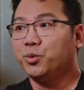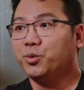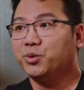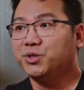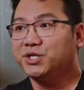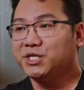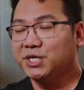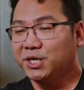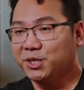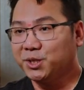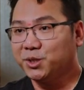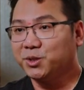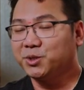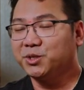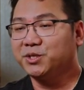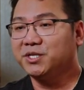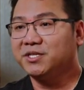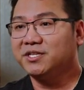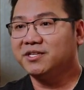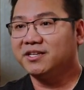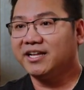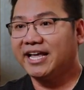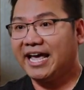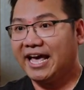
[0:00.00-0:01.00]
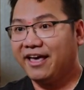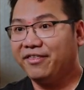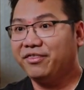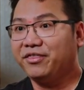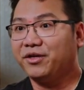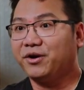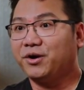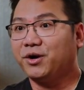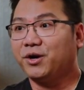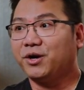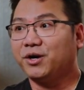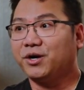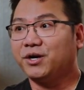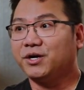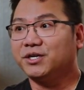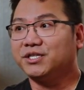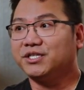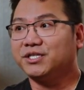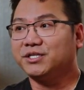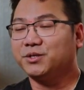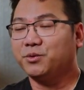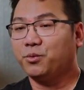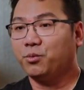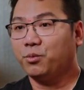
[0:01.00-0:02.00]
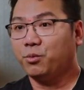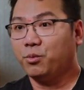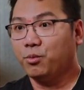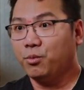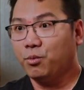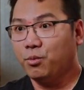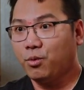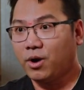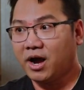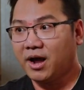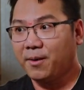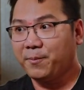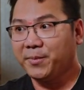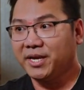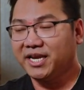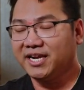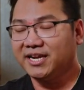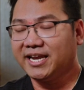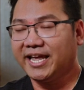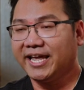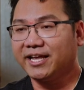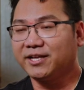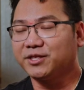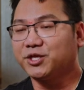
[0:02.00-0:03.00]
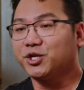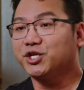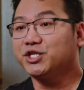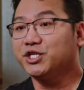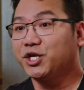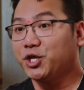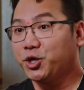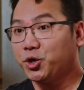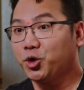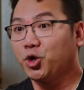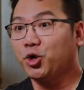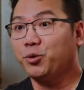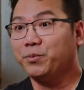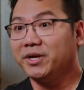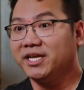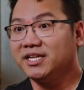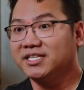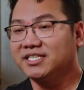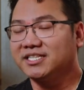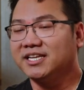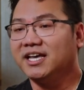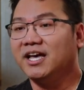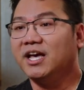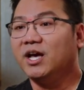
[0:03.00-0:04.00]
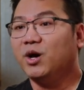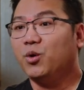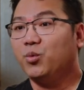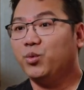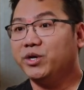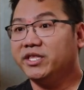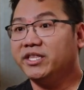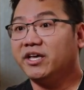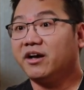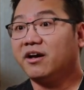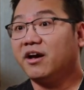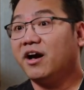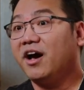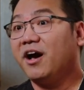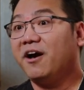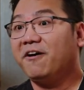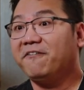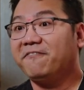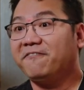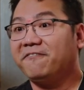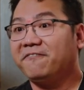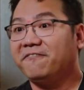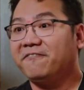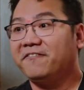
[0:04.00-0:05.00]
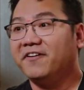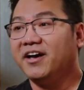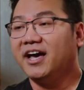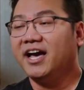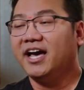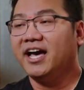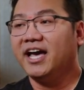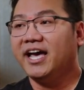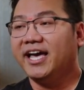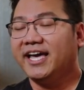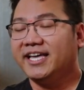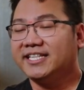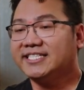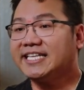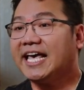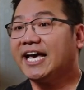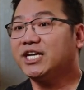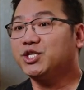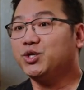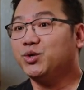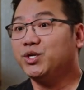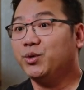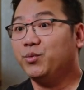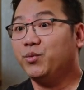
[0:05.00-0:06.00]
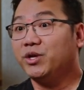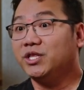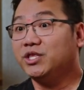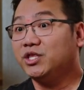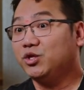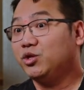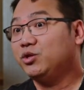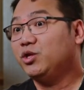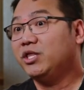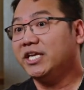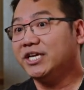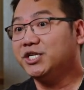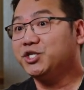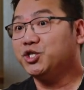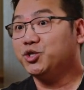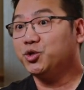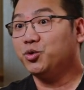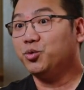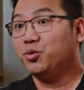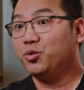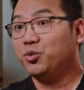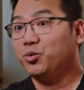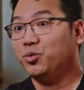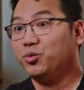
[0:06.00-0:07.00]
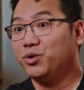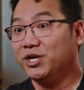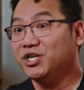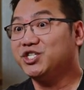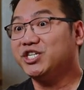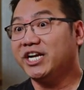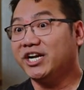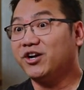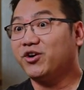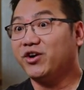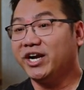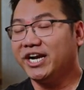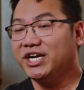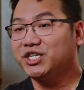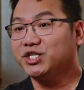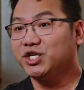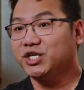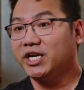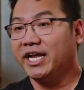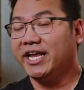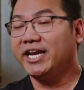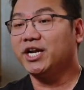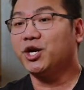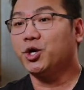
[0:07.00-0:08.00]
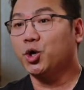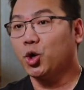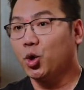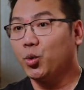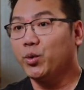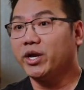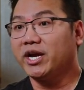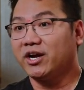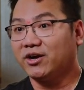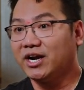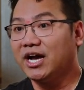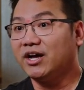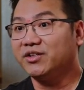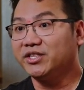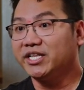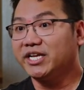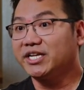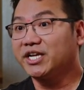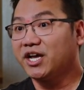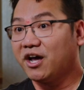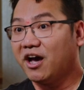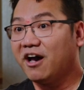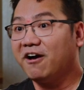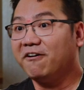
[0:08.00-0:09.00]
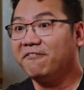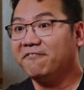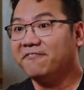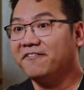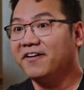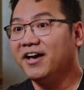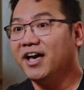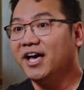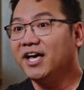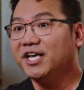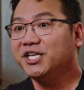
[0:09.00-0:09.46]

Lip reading: tunneled catheters, I mean like their securement with the cuff, it's actually with tissue regeneration and growing around that cuff.